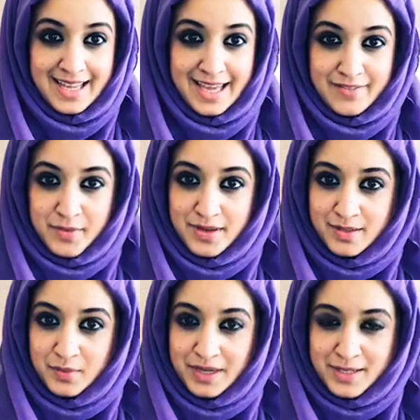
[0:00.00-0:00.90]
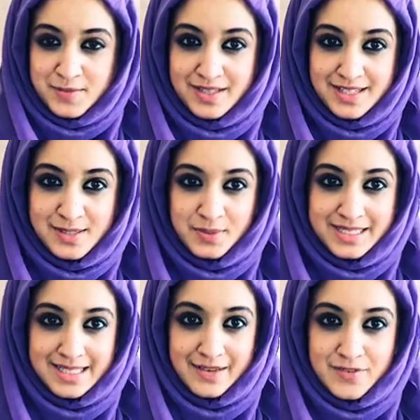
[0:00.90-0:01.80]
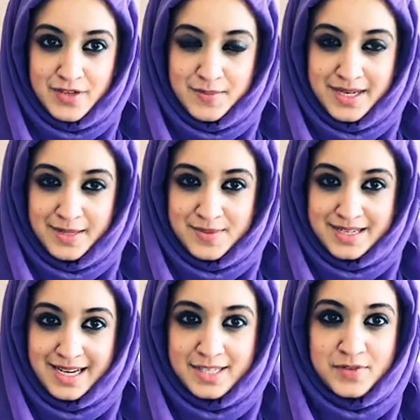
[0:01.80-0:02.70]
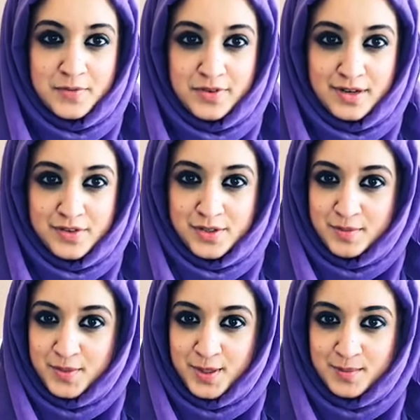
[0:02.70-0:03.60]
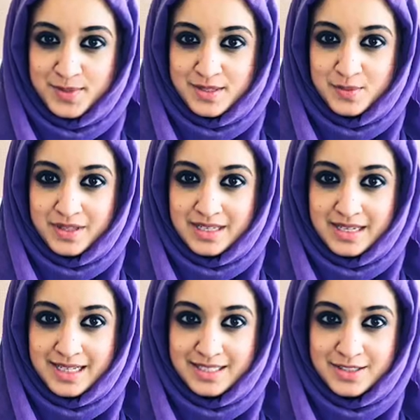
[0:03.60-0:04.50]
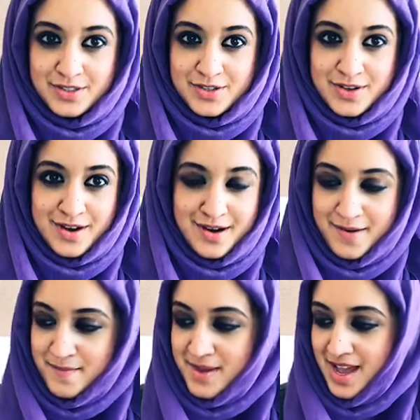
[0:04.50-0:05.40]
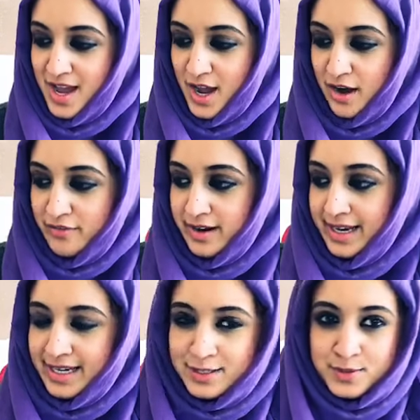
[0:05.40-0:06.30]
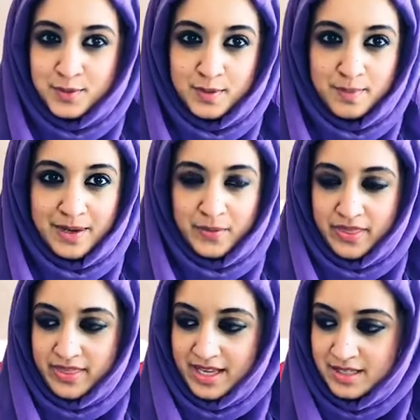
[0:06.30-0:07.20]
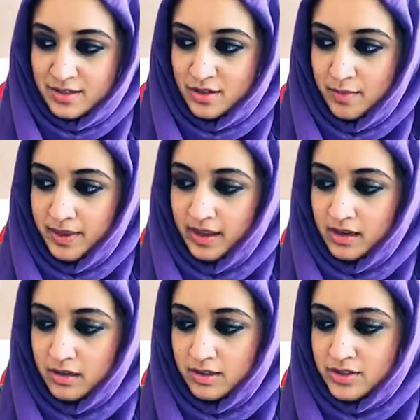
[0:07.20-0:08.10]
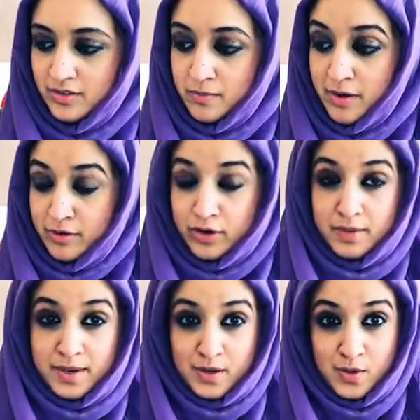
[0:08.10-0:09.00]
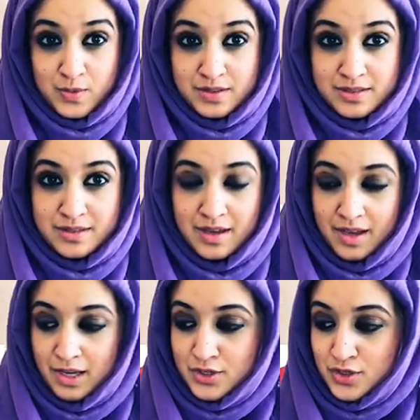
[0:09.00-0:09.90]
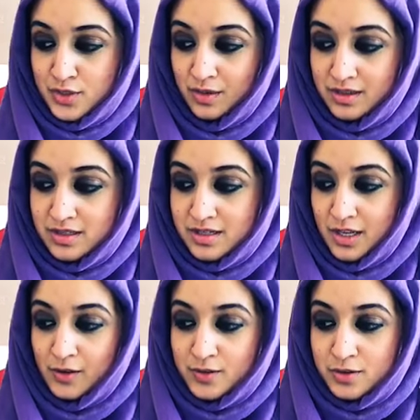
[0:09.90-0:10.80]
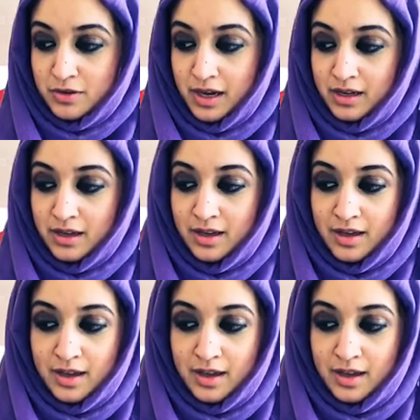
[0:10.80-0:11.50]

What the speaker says: Hey everyone, welcome to this week's live stream. My name is Naz from Flourish on Purpose with Naz.com. Alright, let's talk about this topic. Gosh, I'm looking at my notes just so I can stay on track.